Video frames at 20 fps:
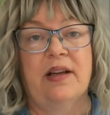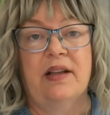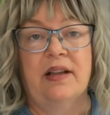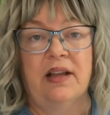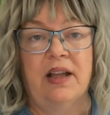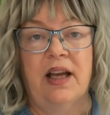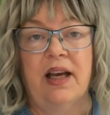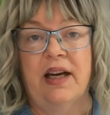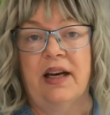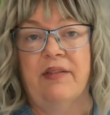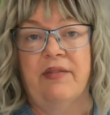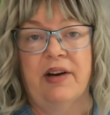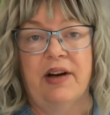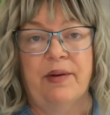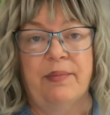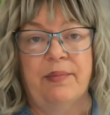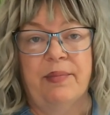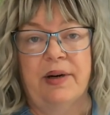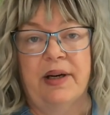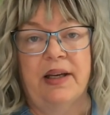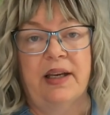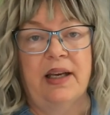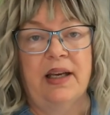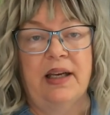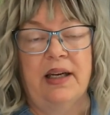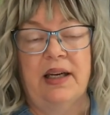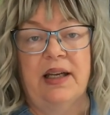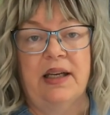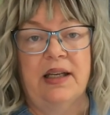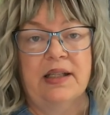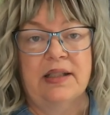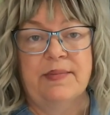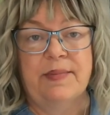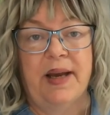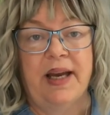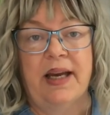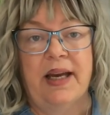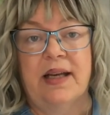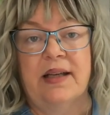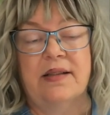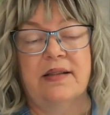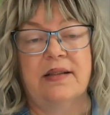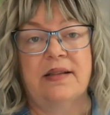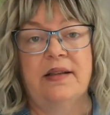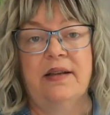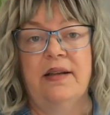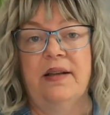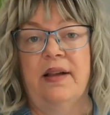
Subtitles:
a lot of heartbreak in his past.